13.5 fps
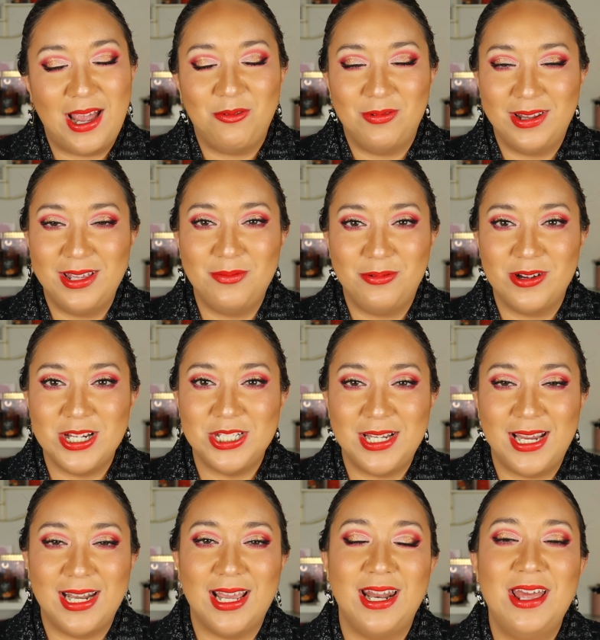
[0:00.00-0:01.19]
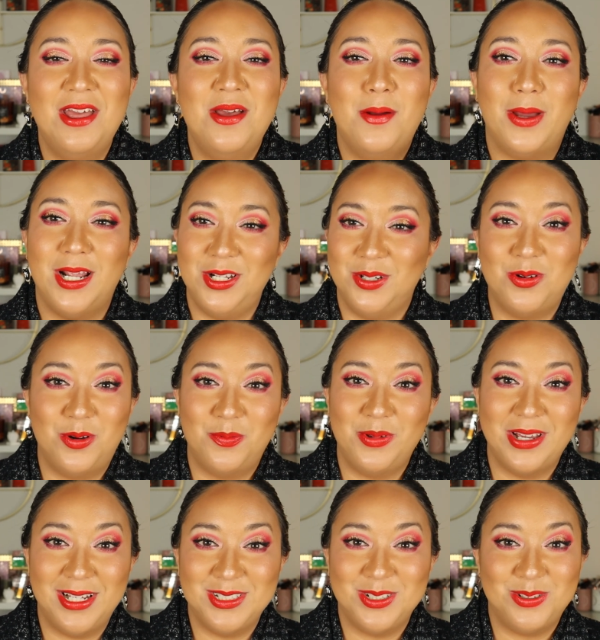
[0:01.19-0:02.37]
I really appreciate it. But I do hope you
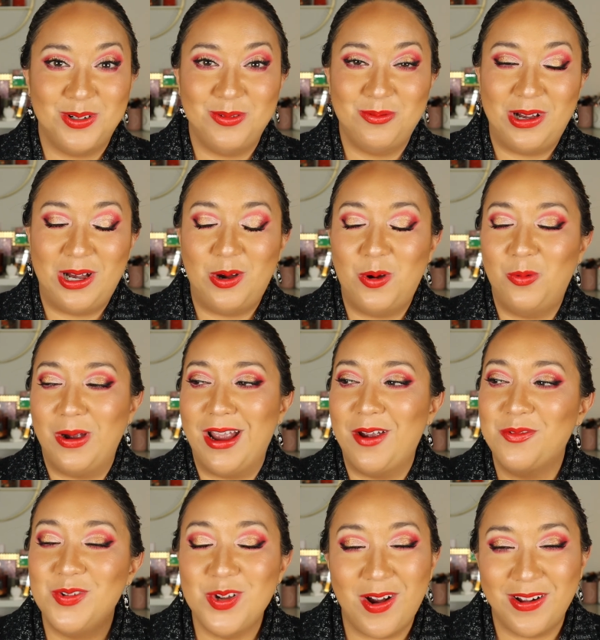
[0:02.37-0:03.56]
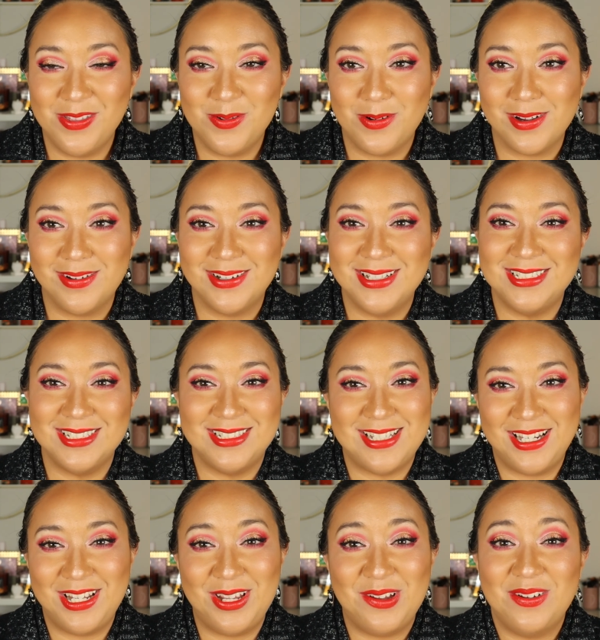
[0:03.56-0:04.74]
guys are doing well wherever you are in the world, and just
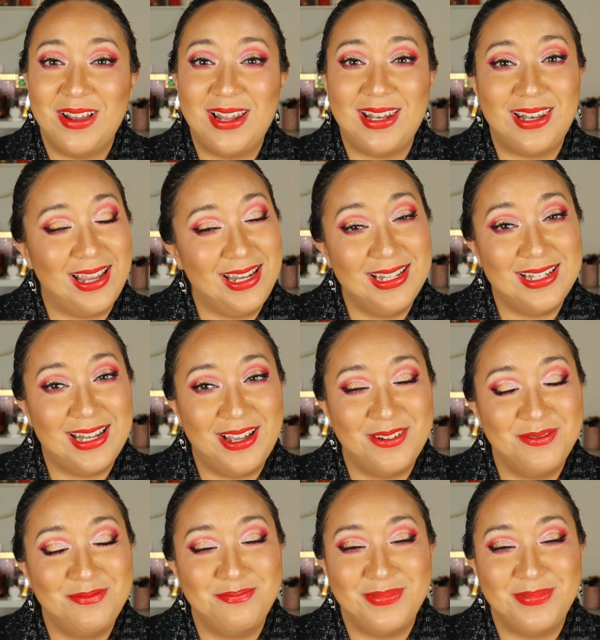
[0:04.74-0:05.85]
sending you light and love.